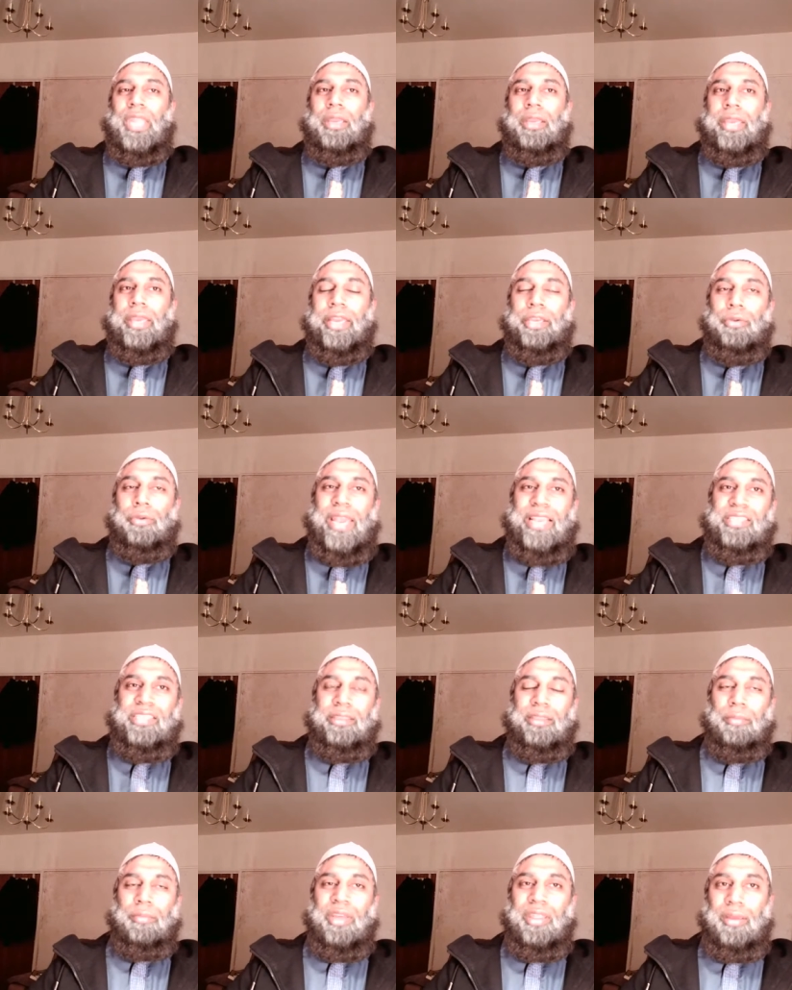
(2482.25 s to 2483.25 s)
can you
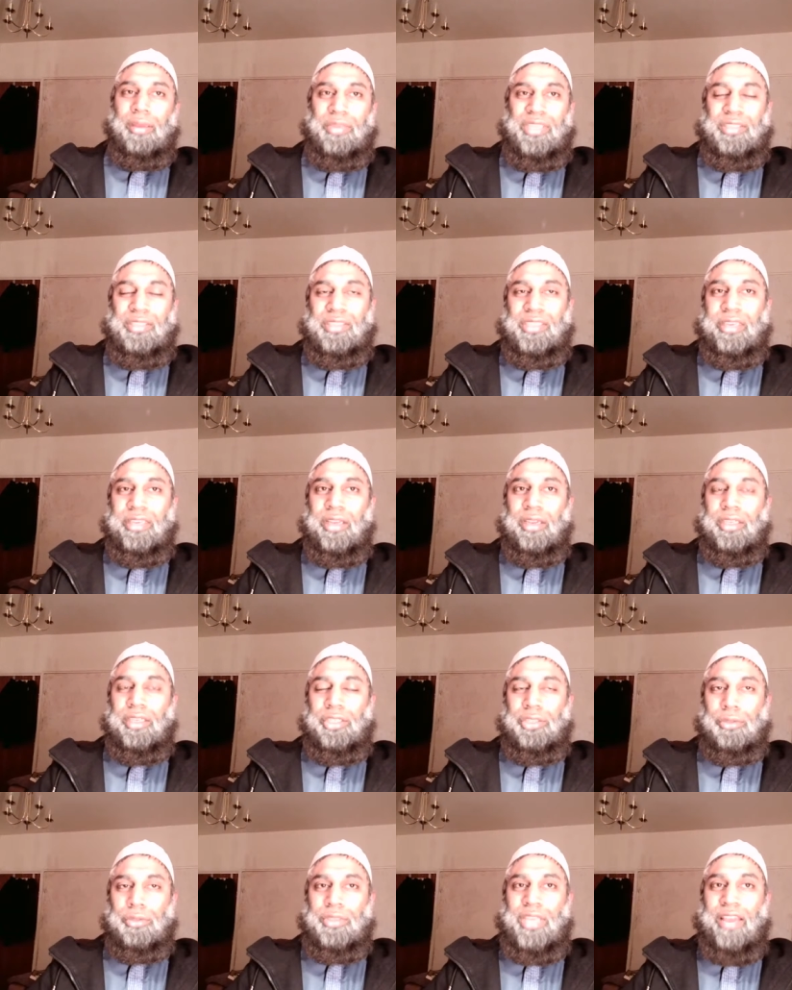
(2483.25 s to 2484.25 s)
exit the madhab in single
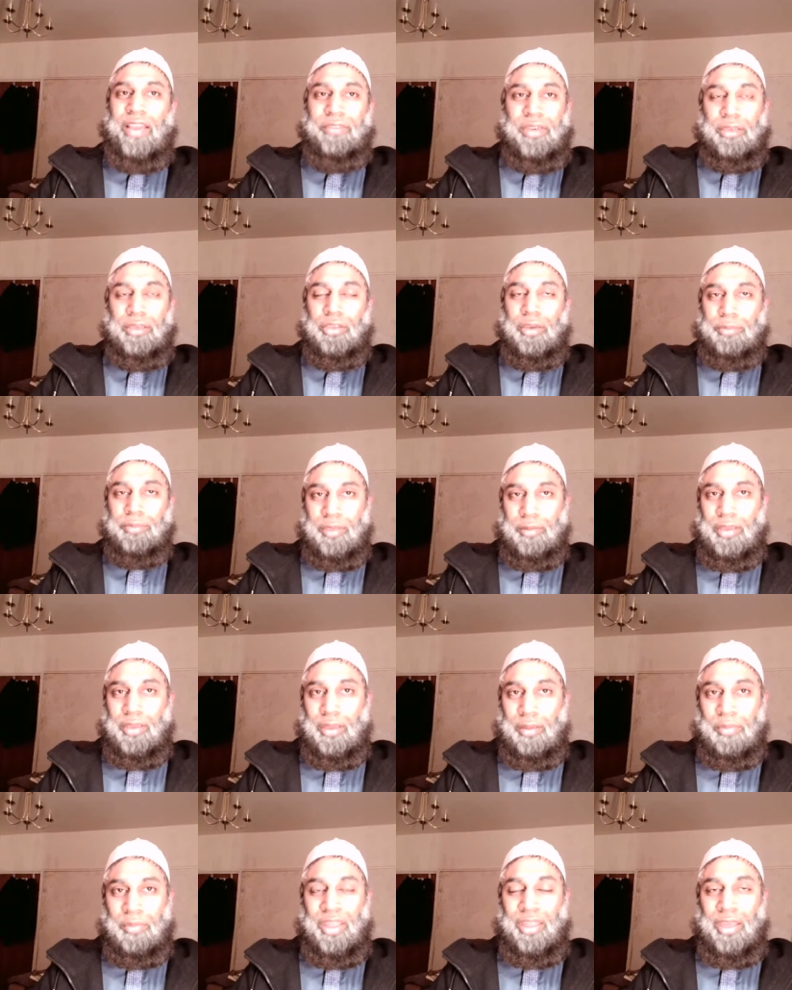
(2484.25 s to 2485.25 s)
issues having adopted
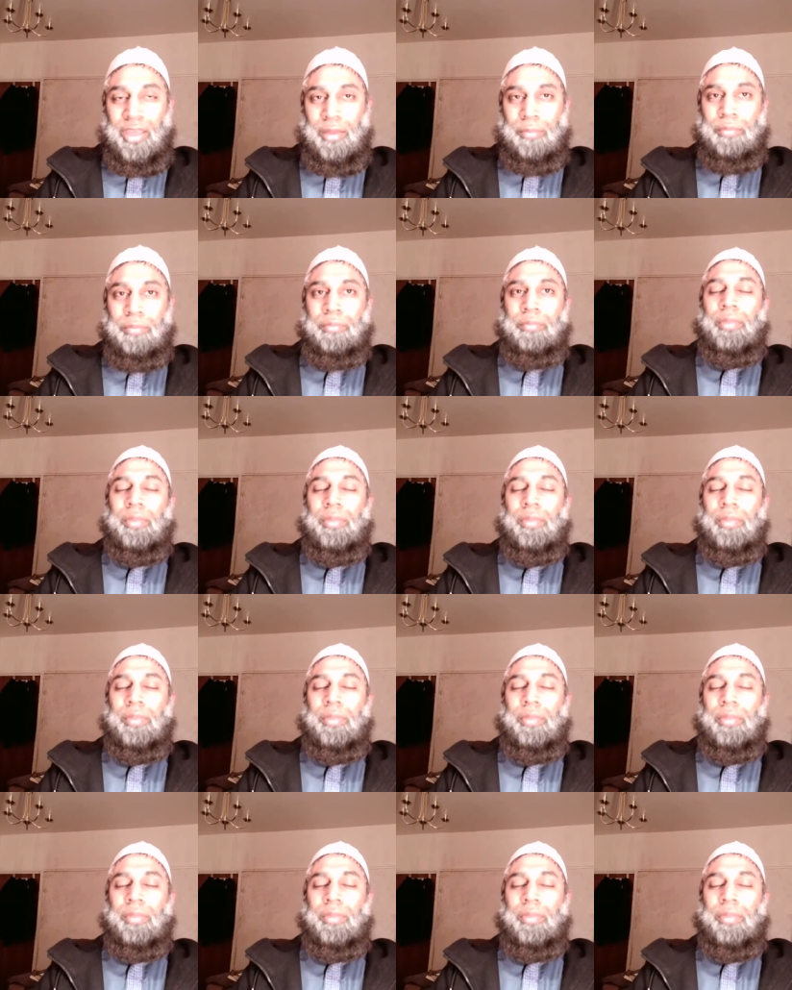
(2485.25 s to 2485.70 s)
a madhab.